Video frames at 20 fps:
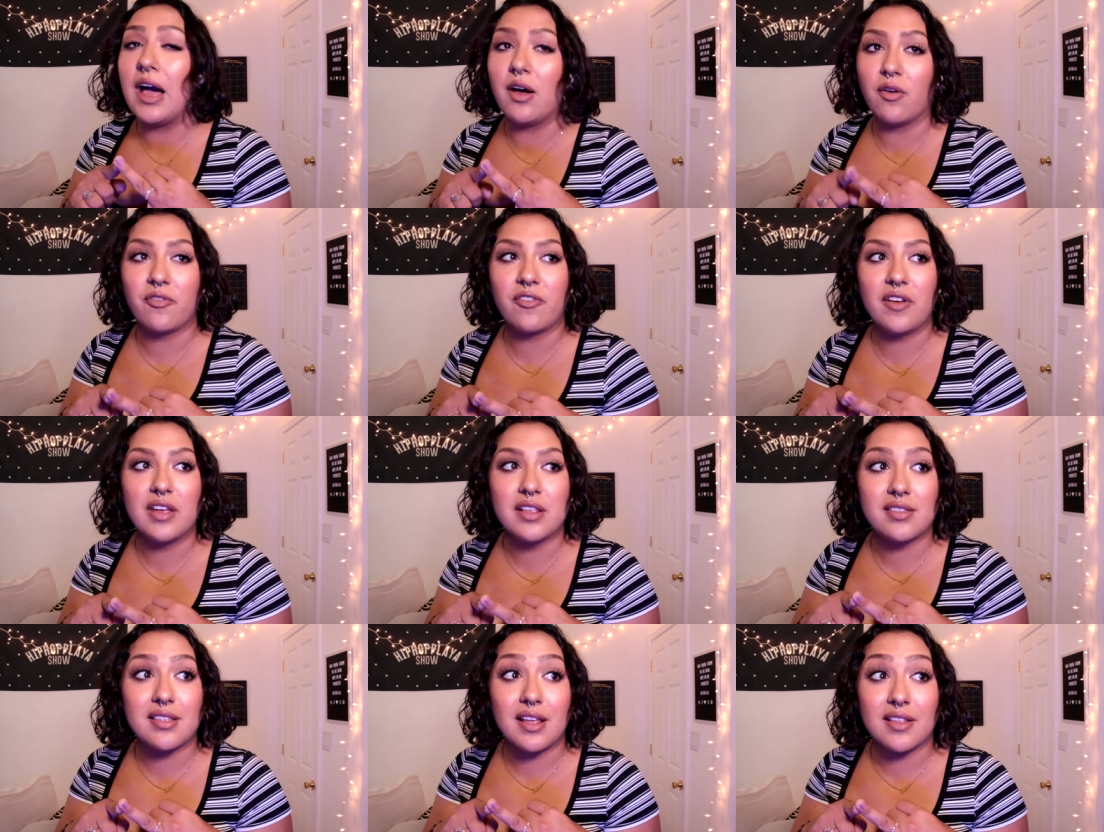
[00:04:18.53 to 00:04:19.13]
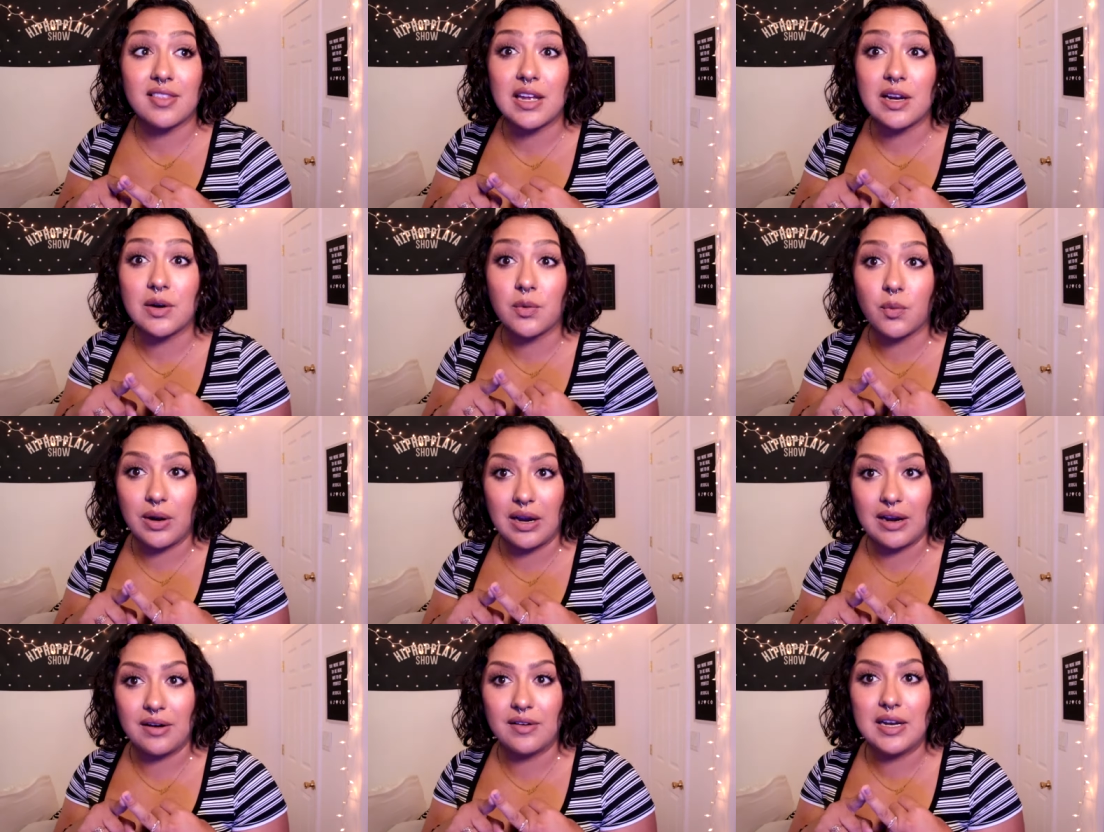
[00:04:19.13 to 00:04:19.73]
outfits that they're
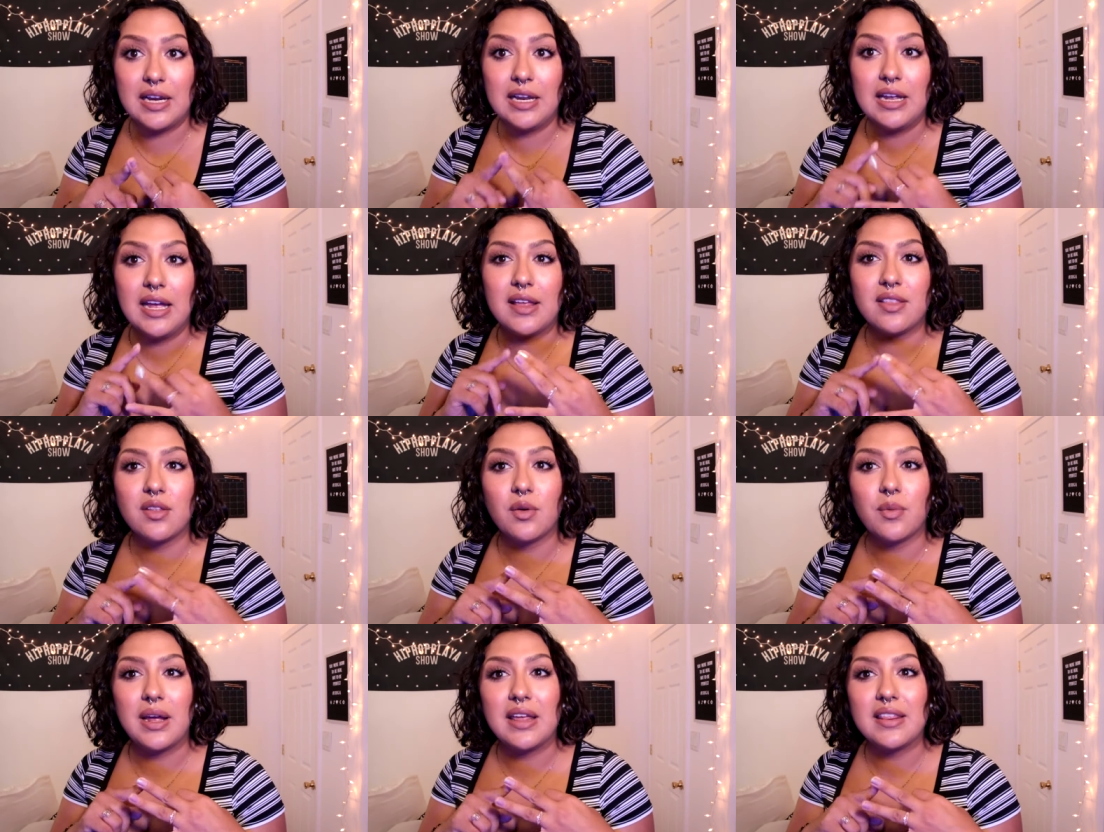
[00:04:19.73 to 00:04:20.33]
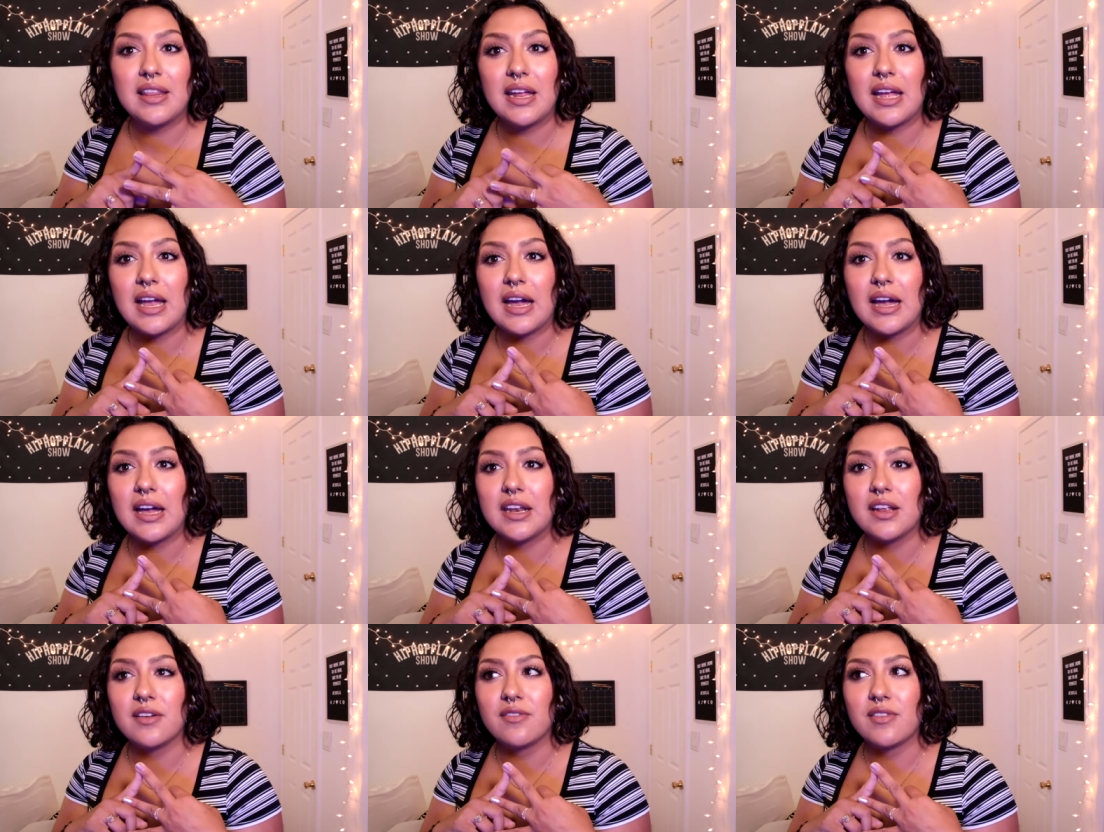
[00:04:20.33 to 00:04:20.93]
wearing and the way they
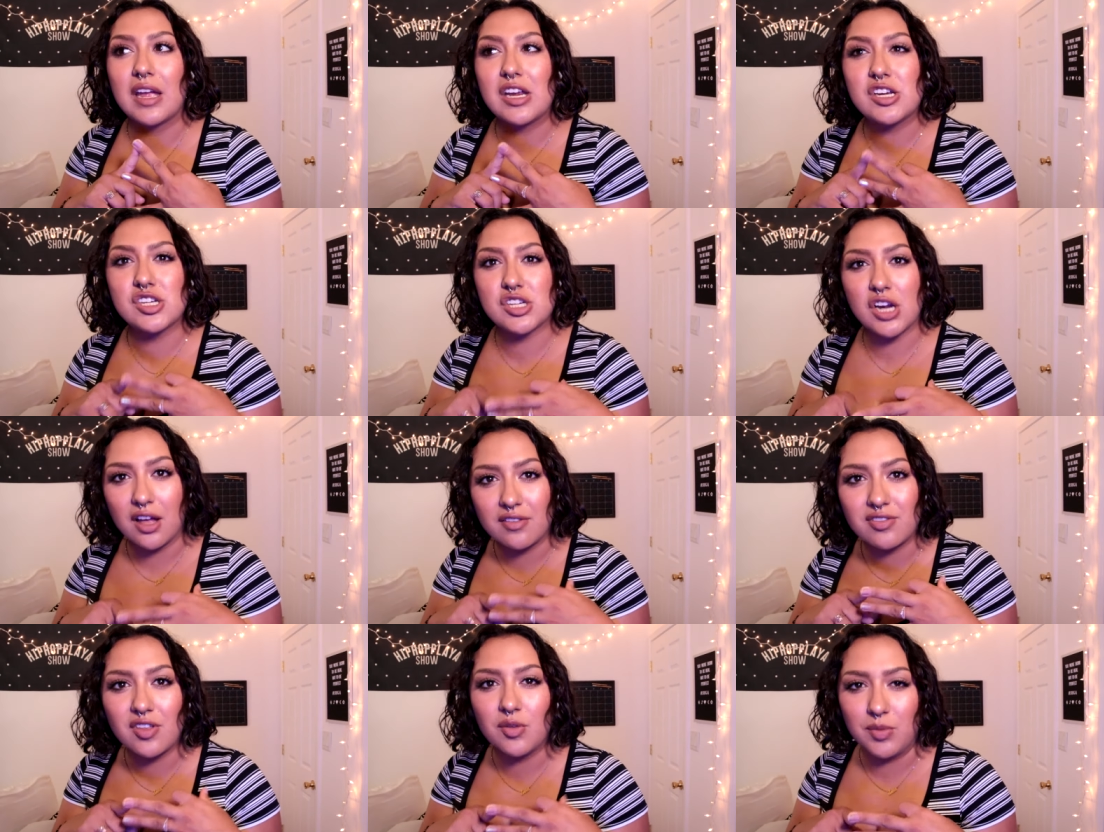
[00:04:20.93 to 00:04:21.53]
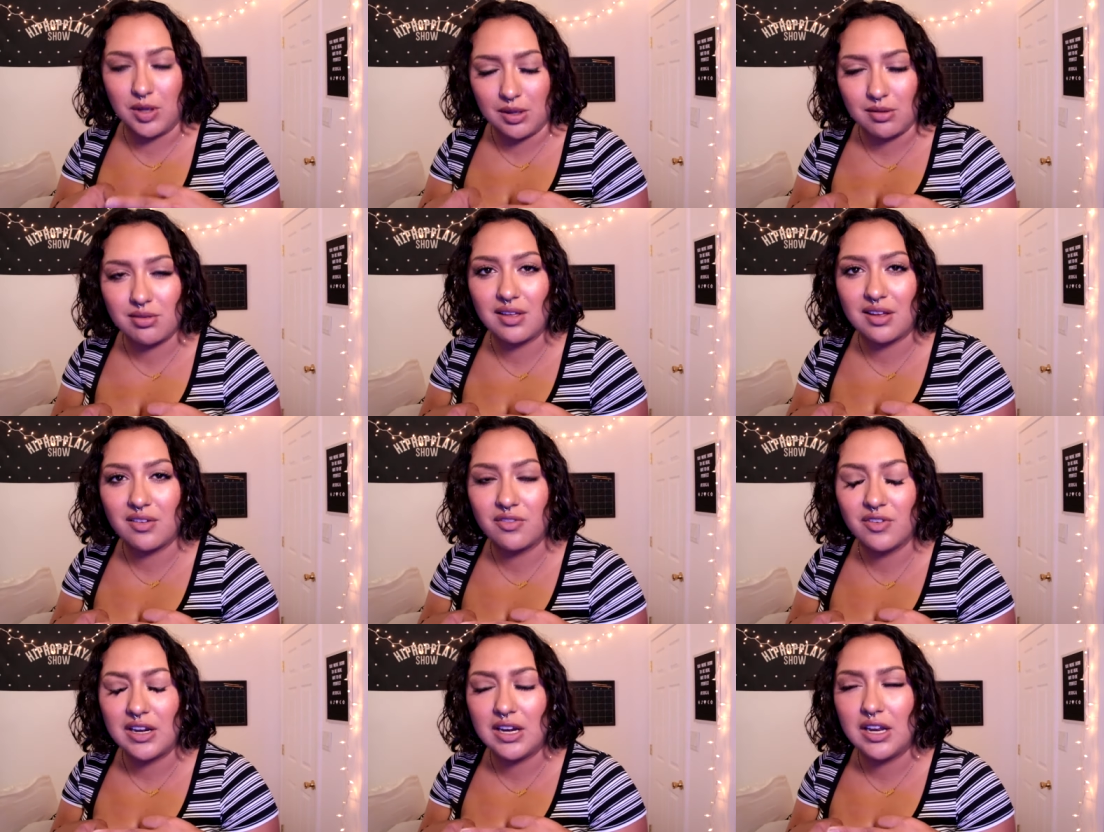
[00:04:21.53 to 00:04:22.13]
kind of like shot the
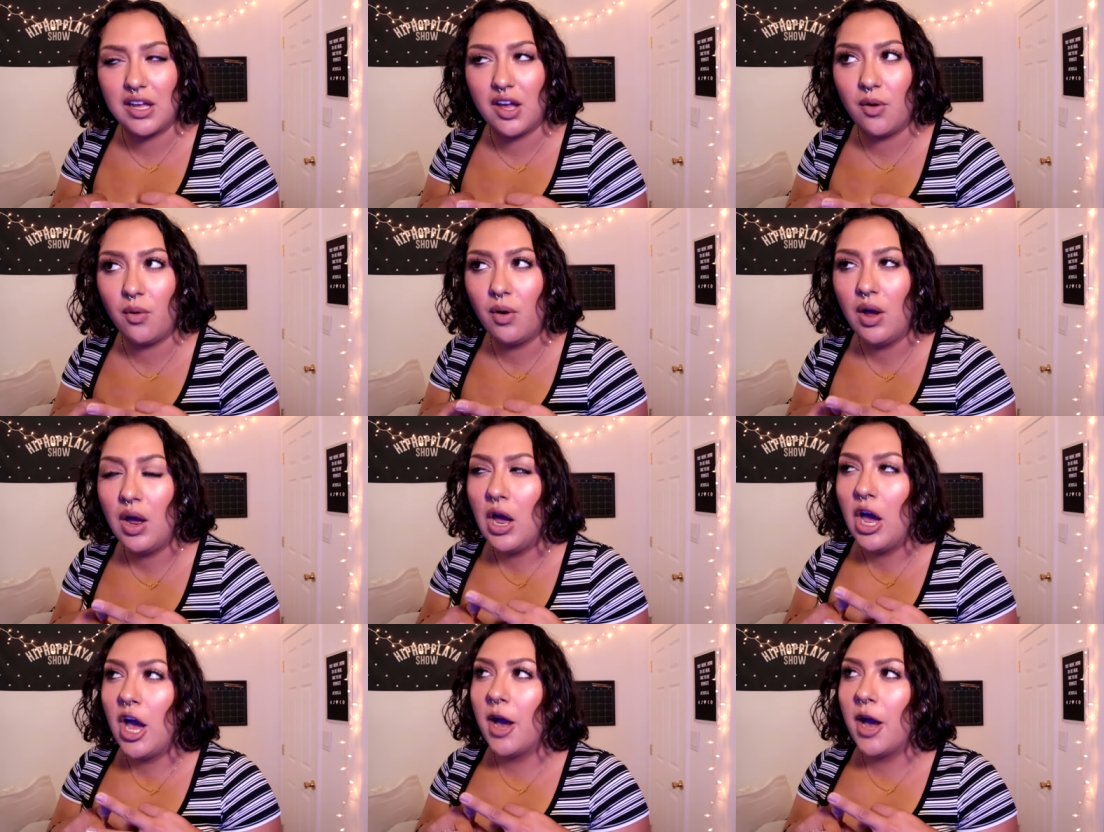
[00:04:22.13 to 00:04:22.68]
music video,